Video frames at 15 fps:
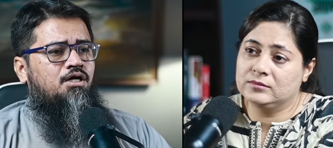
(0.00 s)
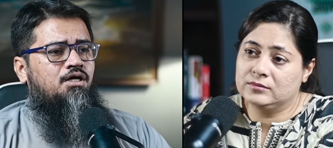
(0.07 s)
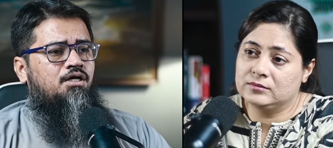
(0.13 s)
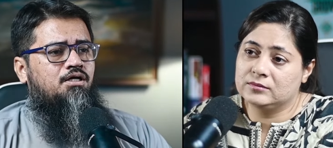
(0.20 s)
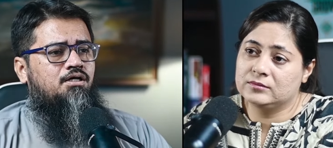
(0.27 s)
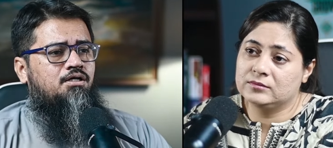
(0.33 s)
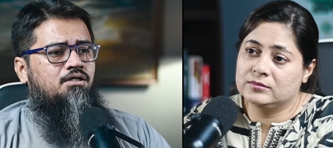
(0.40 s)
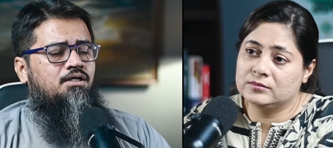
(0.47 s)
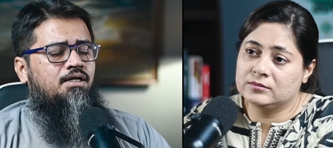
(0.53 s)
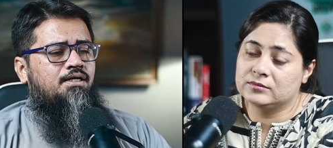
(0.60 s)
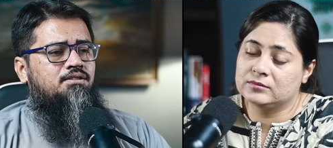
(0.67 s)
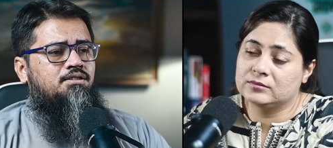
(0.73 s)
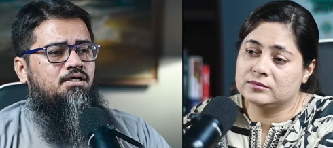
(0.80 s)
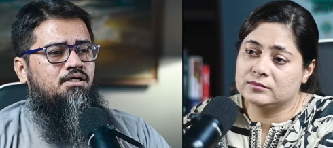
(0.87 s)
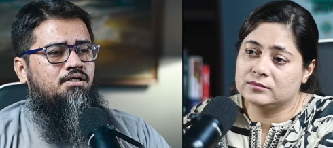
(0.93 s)

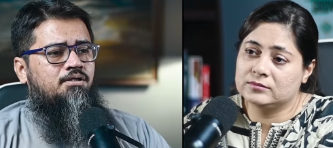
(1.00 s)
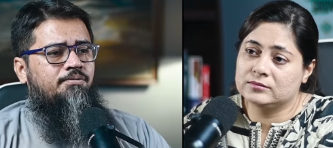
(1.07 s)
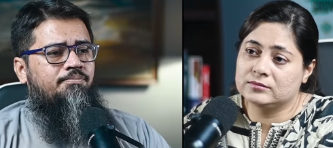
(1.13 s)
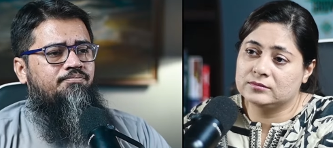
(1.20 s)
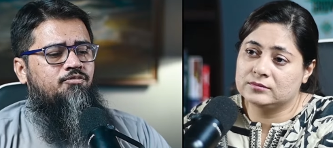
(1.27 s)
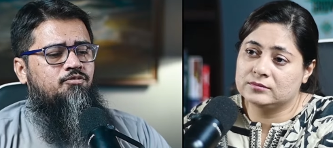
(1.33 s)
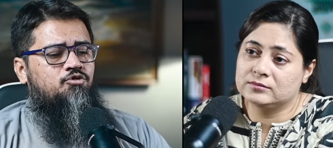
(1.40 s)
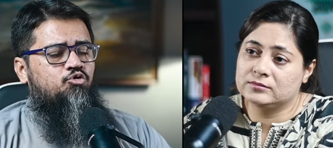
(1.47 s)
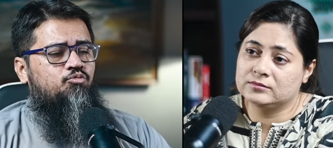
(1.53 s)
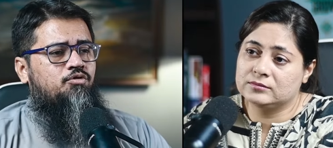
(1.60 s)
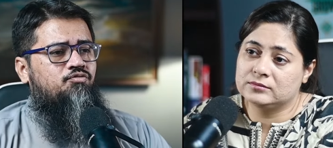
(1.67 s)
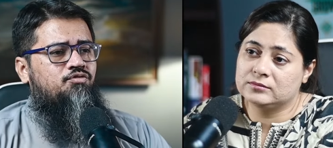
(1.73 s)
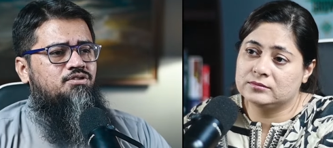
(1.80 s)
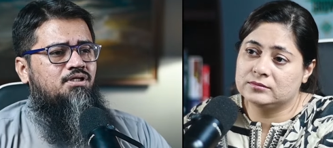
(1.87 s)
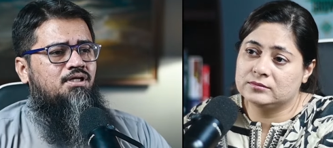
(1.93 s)
Speaker 1: like the
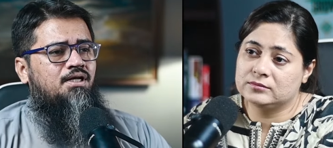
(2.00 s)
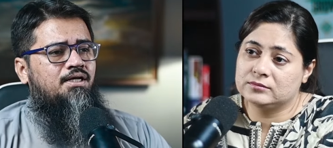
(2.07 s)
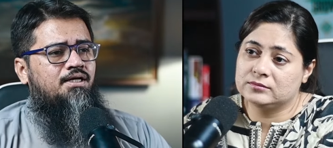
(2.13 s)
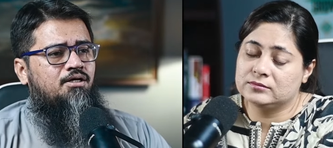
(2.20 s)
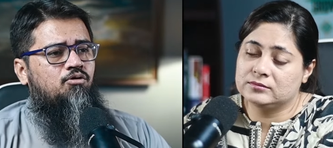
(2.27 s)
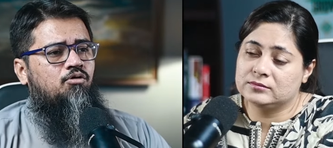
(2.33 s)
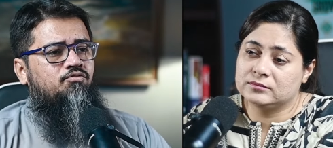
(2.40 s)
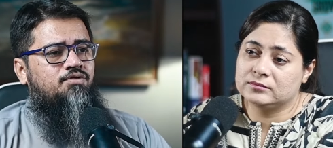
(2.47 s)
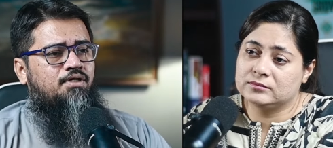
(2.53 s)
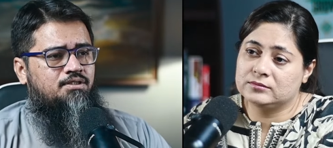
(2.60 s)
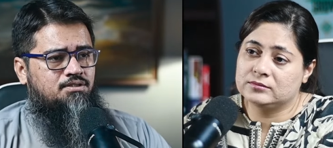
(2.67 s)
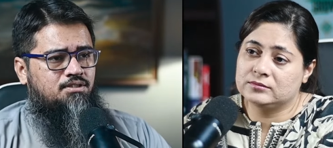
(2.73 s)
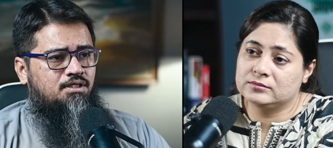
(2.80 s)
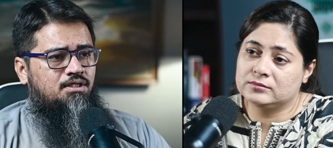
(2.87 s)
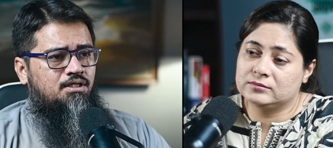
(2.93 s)
superficial layer of the
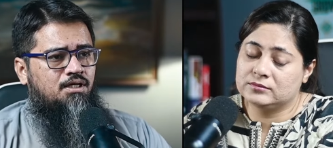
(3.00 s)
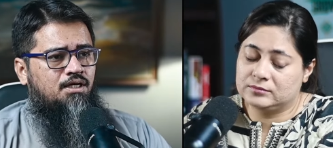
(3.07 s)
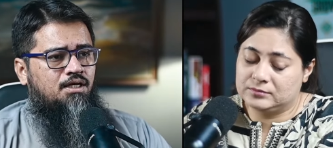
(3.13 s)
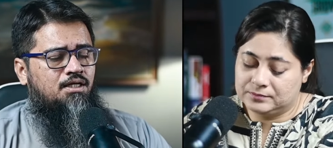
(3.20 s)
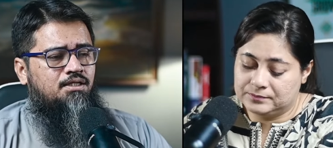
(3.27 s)
skin.